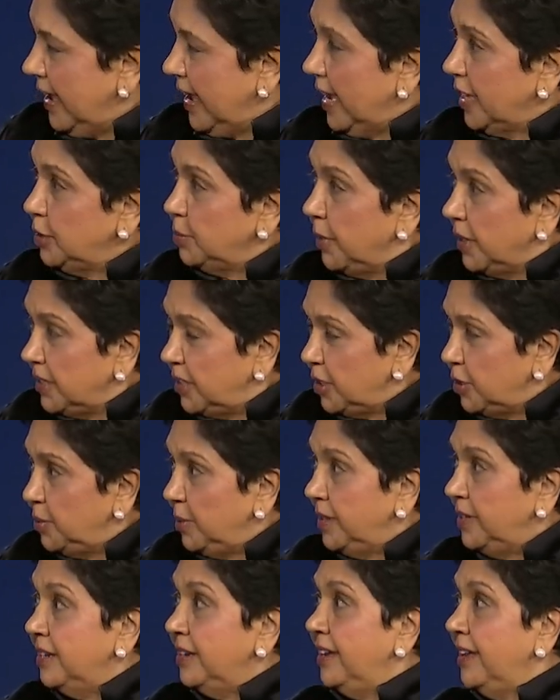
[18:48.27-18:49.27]
as much as
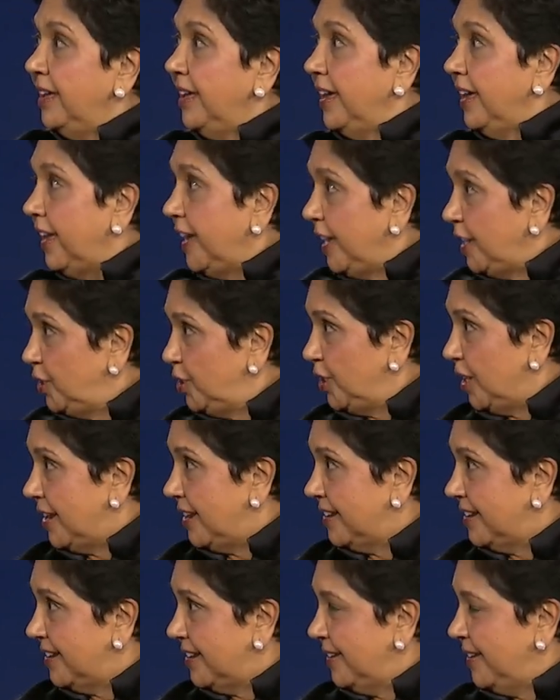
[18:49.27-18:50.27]
we did
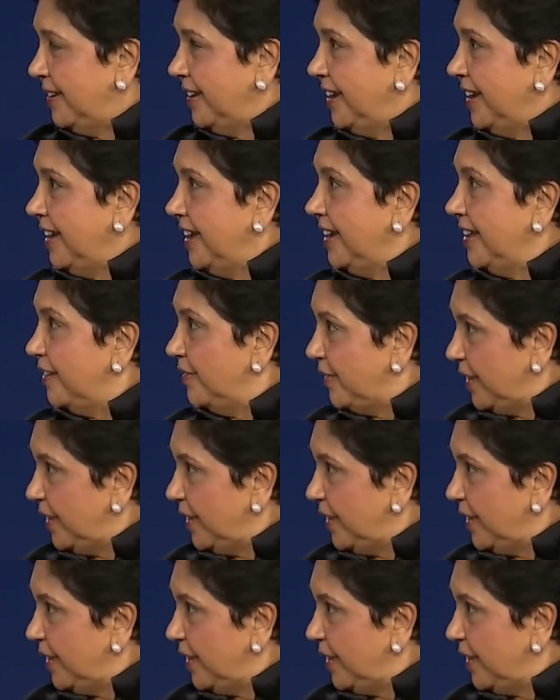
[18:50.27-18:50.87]
HR in a